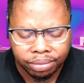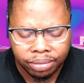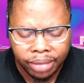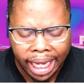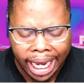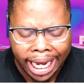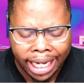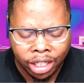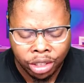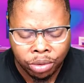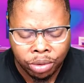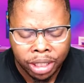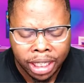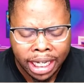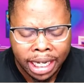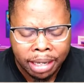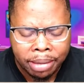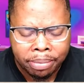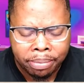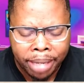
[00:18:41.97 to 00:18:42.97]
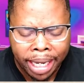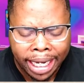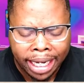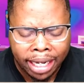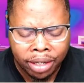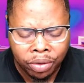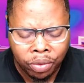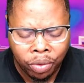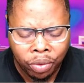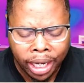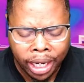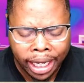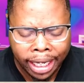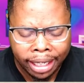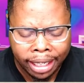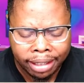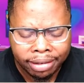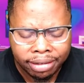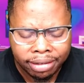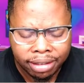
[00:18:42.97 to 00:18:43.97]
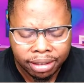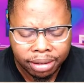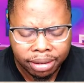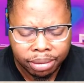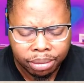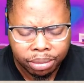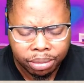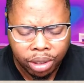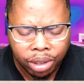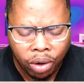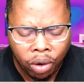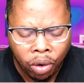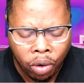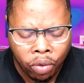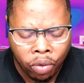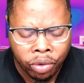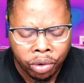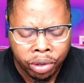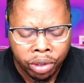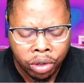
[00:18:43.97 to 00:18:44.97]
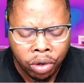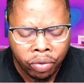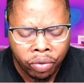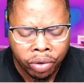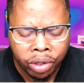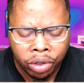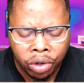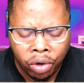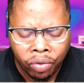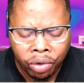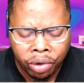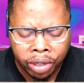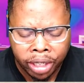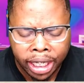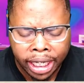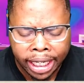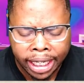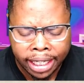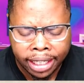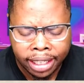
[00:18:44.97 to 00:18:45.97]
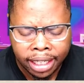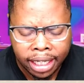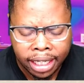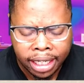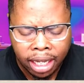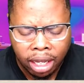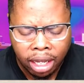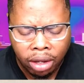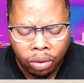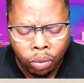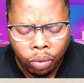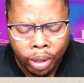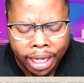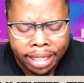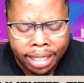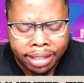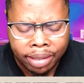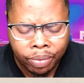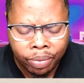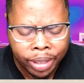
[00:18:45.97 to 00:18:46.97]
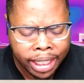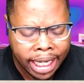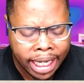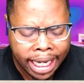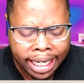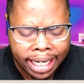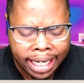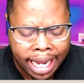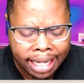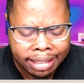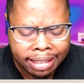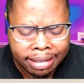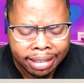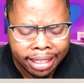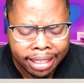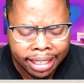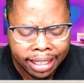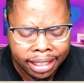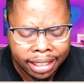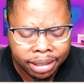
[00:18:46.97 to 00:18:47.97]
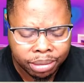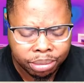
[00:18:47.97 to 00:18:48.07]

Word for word: And you keep making ways over and over and over again ways that we cannot see.